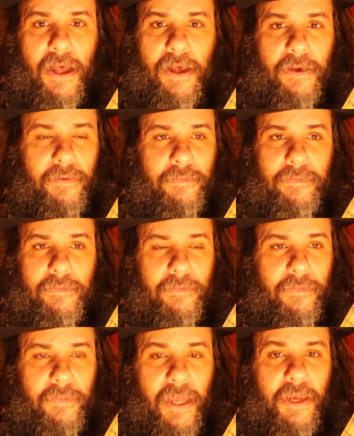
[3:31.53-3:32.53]
Um,
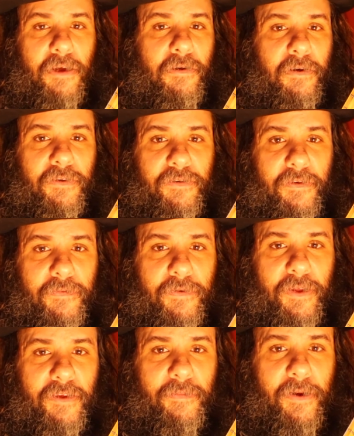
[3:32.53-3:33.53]
thank you, Christian,
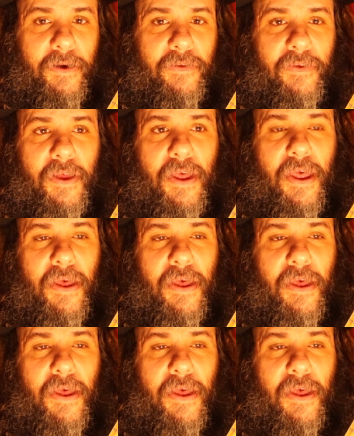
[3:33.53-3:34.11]
for the experience.